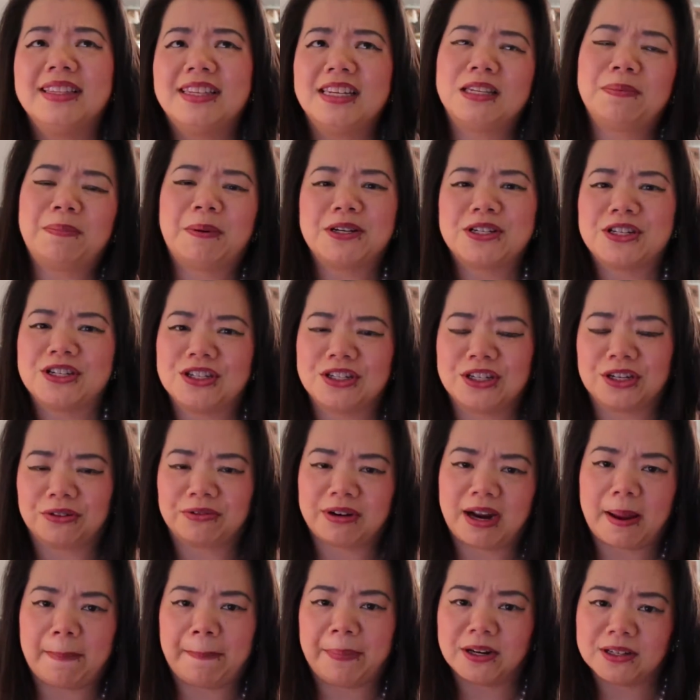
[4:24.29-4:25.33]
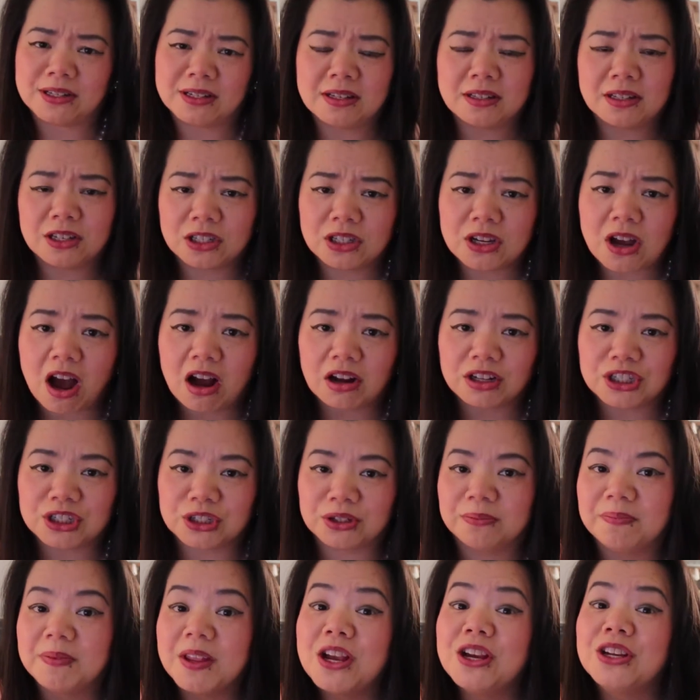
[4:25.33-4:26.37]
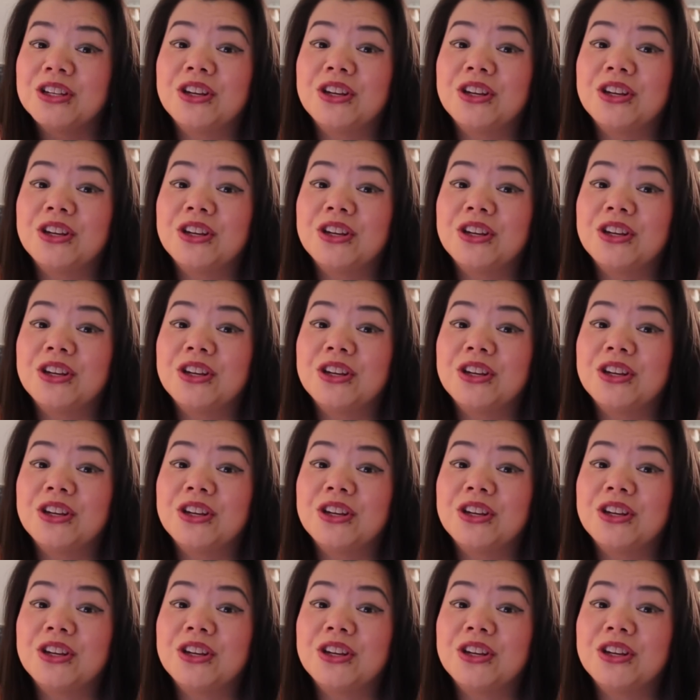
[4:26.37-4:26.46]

this person is a great person to talk to.